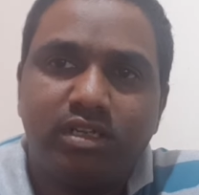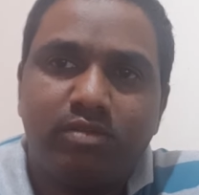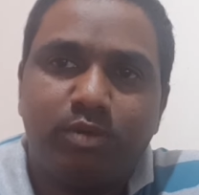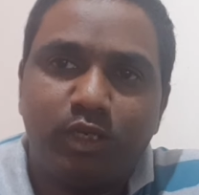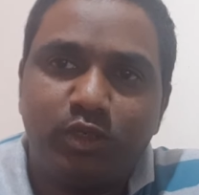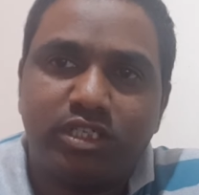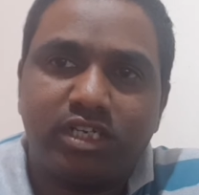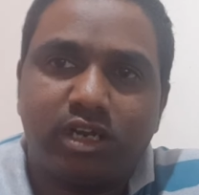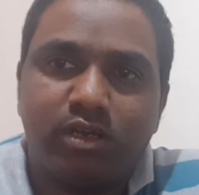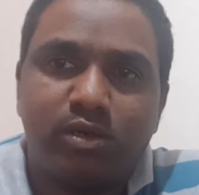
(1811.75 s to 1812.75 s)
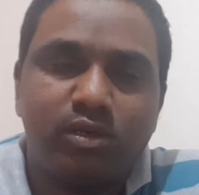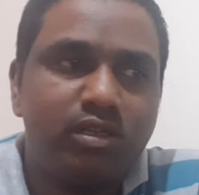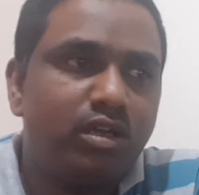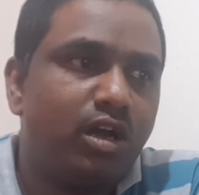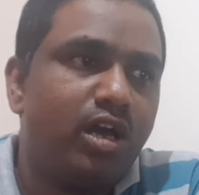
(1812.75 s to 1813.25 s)
pollution
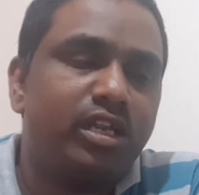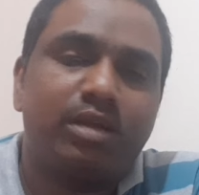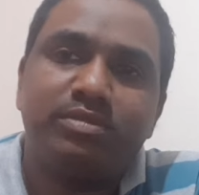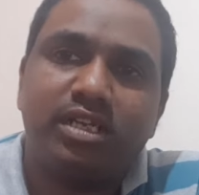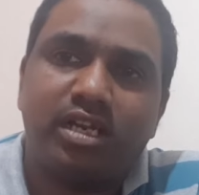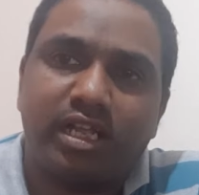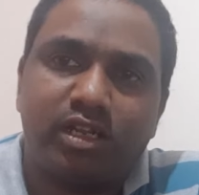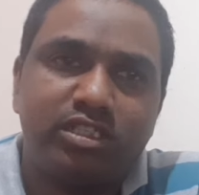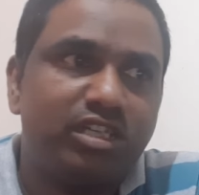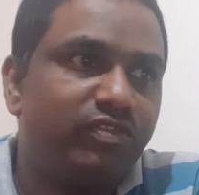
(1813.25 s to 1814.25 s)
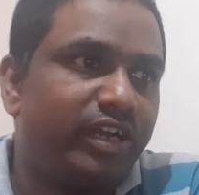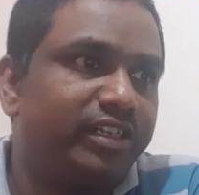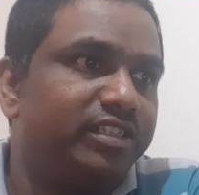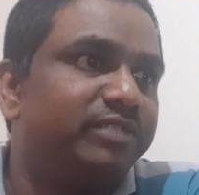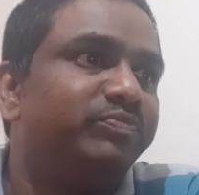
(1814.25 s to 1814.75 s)
control, all comes under ecological factors.